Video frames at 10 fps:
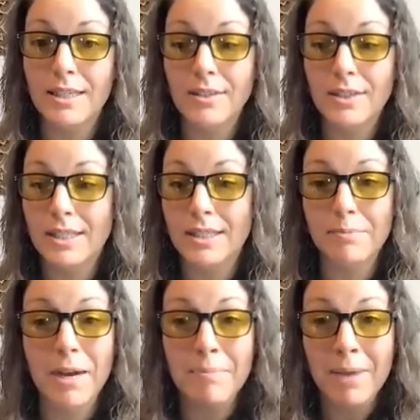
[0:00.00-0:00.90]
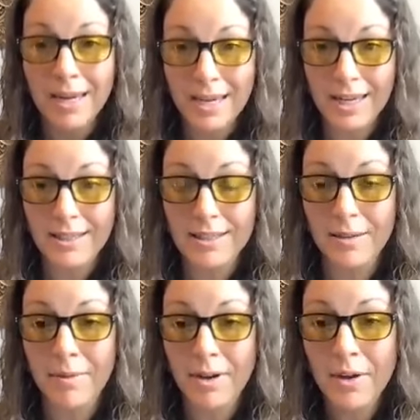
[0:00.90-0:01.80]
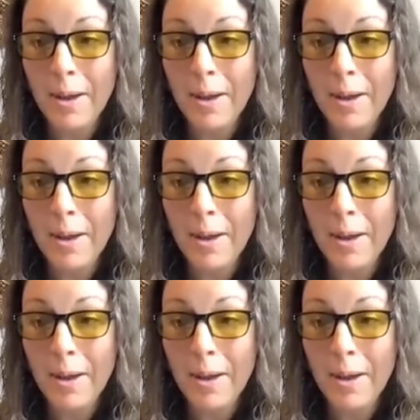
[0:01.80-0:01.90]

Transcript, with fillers: illnesses by making some